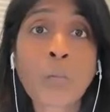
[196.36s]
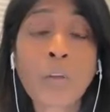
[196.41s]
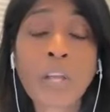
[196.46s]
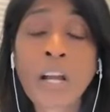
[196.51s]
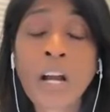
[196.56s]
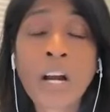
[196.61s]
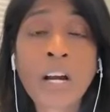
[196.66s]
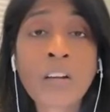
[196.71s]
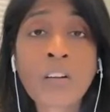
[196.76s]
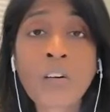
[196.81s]
we
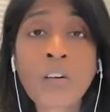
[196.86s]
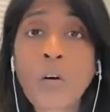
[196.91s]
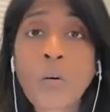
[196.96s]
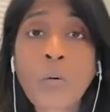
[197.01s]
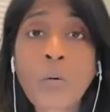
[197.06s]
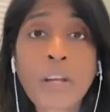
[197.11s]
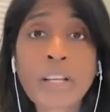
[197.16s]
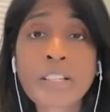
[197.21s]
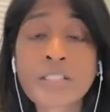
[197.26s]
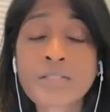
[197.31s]
can't
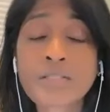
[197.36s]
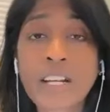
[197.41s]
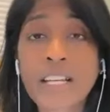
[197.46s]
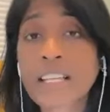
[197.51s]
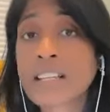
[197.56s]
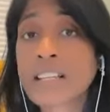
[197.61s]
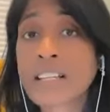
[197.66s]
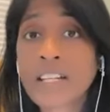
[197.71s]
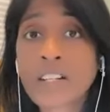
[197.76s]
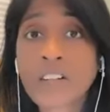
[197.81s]
always
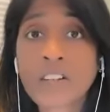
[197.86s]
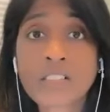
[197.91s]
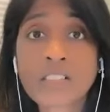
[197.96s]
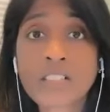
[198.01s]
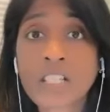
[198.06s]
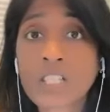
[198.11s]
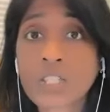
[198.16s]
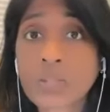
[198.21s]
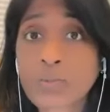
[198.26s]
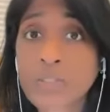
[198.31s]
regulate
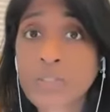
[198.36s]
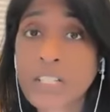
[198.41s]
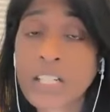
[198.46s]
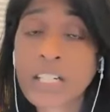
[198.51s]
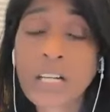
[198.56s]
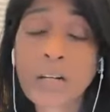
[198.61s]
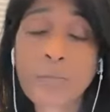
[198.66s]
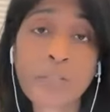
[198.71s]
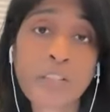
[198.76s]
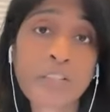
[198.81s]
ourselves within a
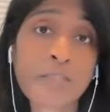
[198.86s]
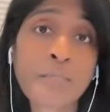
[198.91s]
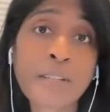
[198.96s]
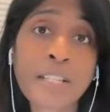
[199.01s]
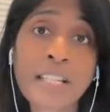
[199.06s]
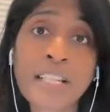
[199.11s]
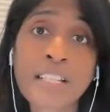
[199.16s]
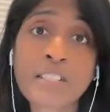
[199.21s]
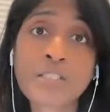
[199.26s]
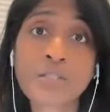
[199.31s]
couple of
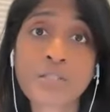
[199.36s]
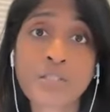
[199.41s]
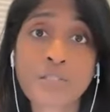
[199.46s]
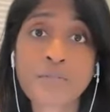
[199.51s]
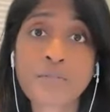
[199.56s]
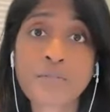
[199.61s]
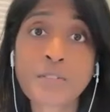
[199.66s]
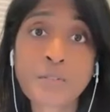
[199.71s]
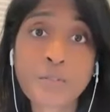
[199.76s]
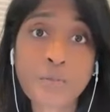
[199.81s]
minutes or a
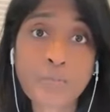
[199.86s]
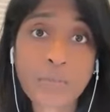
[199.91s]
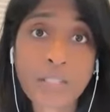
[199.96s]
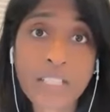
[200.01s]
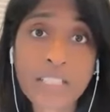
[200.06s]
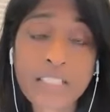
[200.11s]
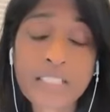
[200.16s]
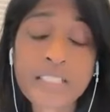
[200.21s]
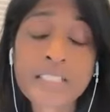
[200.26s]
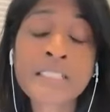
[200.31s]
few
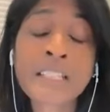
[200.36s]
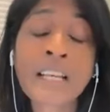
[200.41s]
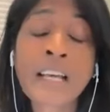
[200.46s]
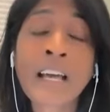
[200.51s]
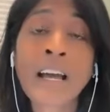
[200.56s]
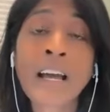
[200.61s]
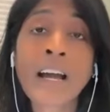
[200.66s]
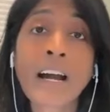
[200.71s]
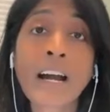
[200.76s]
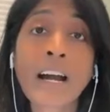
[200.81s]
minutes.
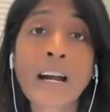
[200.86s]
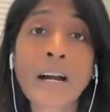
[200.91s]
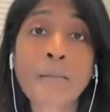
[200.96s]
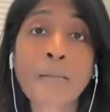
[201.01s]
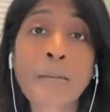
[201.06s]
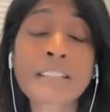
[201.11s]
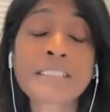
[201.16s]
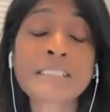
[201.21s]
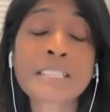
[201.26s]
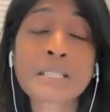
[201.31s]

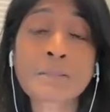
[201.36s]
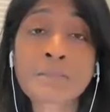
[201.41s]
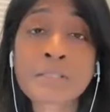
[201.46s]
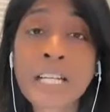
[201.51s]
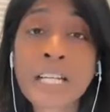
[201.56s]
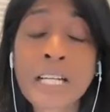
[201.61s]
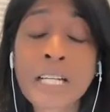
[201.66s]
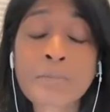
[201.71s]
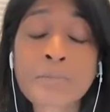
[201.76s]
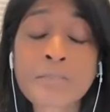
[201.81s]
And
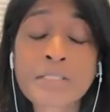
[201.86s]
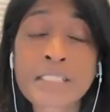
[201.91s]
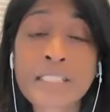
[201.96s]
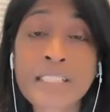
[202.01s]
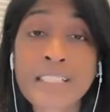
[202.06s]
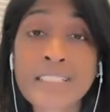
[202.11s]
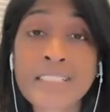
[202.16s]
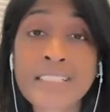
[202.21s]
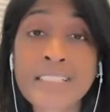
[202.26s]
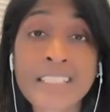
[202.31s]
sometimes
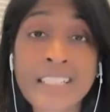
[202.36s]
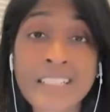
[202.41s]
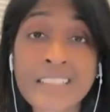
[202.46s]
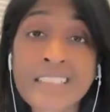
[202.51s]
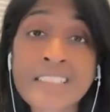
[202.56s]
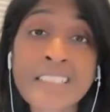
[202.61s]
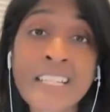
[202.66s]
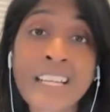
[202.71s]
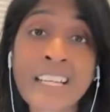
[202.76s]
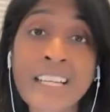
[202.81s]
it
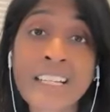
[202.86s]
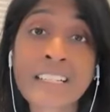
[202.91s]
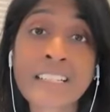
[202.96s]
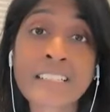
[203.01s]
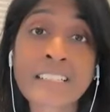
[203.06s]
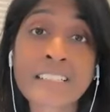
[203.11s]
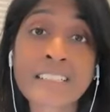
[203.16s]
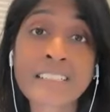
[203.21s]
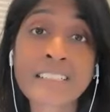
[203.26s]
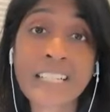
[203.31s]
does take
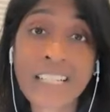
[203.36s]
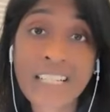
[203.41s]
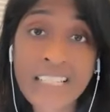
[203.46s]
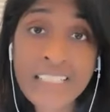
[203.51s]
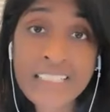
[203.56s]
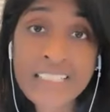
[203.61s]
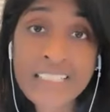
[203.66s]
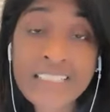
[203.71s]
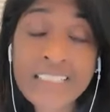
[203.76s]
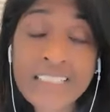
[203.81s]

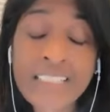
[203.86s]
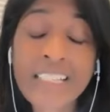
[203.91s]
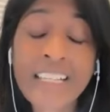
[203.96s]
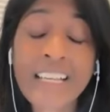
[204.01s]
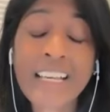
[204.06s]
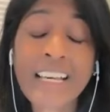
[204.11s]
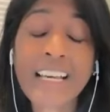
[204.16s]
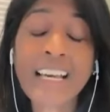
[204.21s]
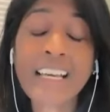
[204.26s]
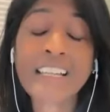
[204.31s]
days
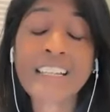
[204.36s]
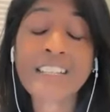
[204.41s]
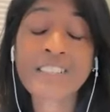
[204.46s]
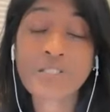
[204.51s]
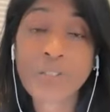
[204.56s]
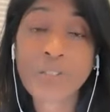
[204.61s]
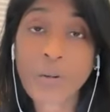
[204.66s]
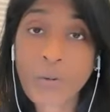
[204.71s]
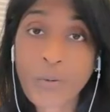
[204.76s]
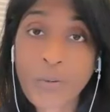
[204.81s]
and
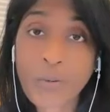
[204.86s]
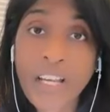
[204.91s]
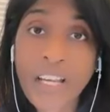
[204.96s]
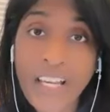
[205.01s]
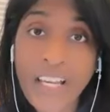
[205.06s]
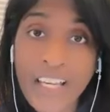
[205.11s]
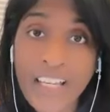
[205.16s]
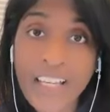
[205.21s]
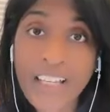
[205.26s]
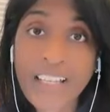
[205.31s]
it's
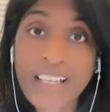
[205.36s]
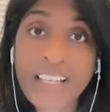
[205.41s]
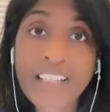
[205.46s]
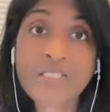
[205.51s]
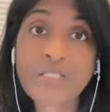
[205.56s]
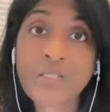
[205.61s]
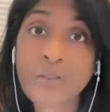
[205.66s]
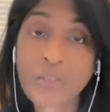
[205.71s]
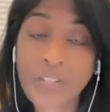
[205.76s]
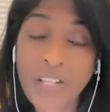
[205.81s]
okay.
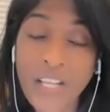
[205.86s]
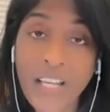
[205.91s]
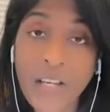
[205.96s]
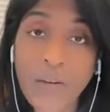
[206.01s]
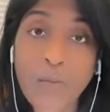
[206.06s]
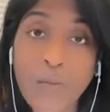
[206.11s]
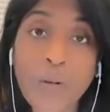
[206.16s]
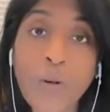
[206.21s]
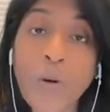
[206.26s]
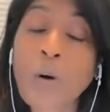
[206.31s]
It's okay.
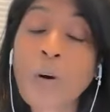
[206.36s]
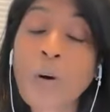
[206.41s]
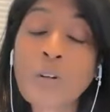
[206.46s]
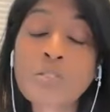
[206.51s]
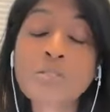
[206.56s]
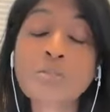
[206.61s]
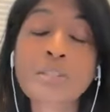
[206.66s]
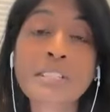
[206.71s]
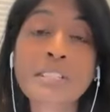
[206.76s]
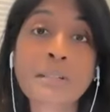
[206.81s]
We're all
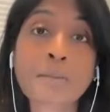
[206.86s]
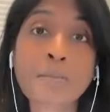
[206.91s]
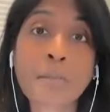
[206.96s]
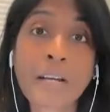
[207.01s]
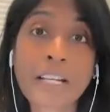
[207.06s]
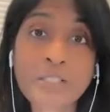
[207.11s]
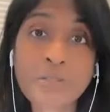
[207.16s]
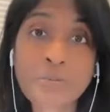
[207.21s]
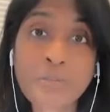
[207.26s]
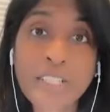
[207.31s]
doing the
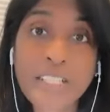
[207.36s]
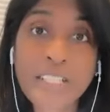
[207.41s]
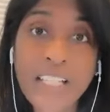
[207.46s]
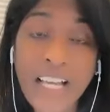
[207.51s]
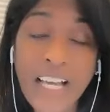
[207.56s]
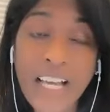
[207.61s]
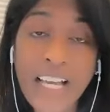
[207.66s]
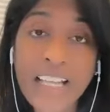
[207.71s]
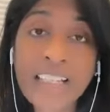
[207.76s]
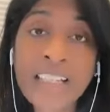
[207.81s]
best we
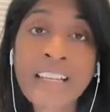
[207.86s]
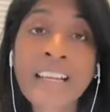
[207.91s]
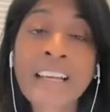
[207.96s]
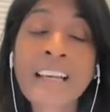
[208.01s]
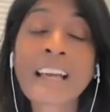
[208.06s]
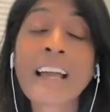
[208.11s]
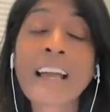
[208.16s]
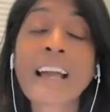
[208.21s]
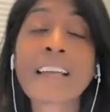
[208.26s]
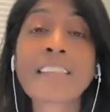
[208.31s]
can.
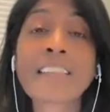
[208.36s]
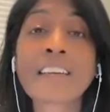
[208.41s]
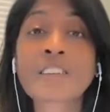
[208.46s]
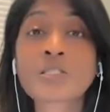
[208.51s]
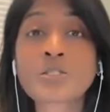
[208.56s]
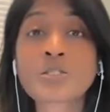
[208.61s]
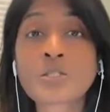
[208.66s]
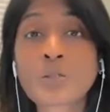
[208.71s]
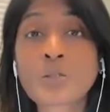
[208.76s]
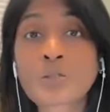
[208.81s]
And
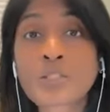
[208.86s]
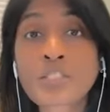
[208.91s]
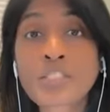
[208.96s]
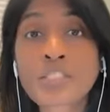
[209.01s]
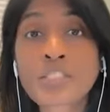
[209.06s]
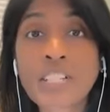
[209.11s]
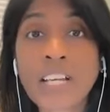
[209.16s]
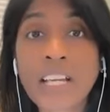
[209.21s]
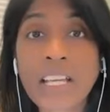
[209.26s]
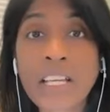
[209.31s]
there's no
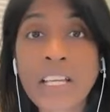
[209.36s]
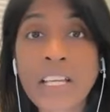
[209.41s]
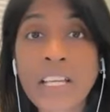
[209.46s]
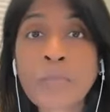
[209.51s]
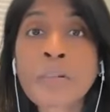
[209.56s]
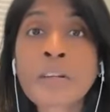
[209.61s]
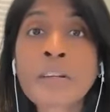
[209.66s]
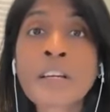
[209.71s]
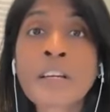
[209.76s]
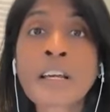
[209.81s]

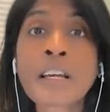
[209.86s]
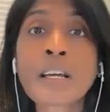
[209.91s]
shame